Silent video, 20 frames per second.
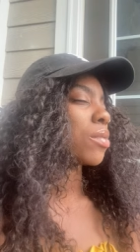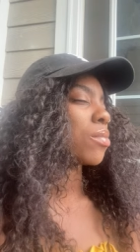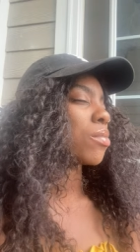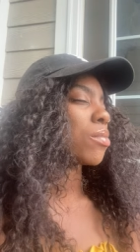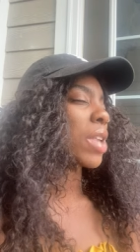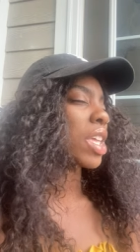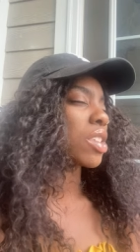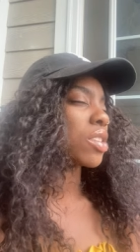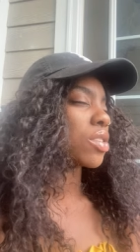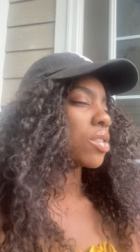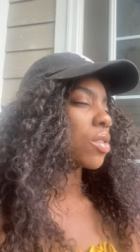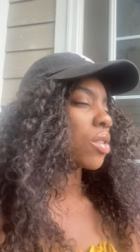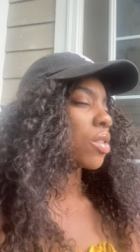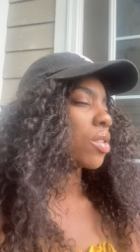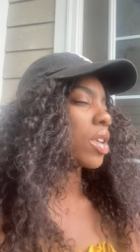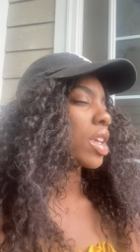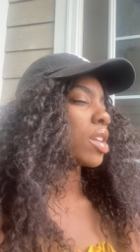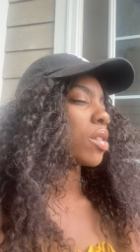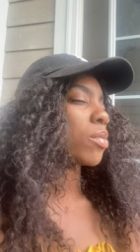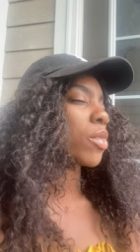mental
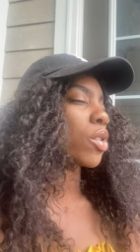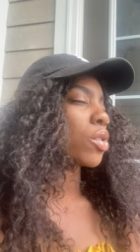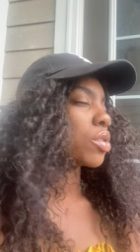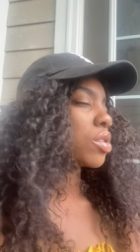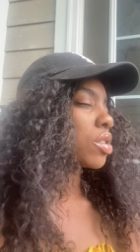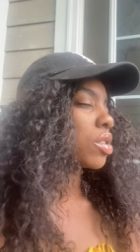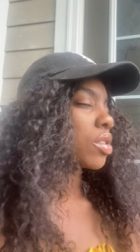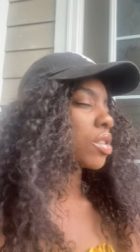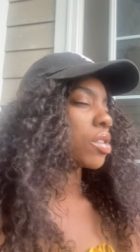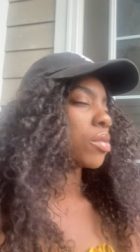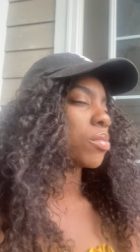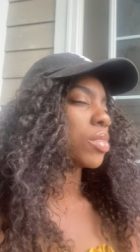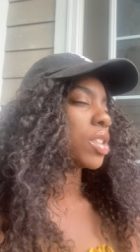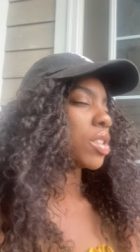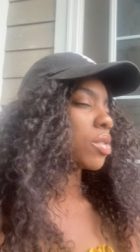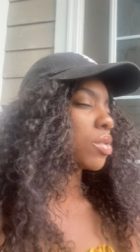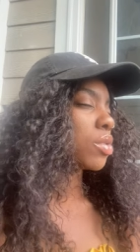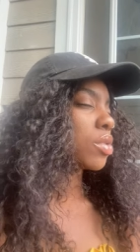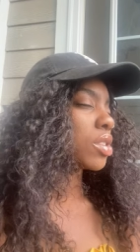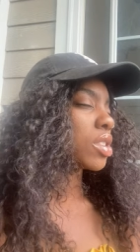and emotional
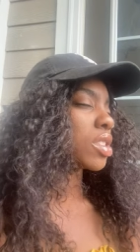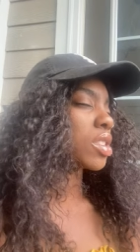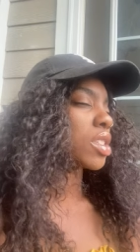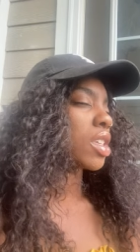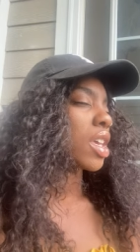abuse.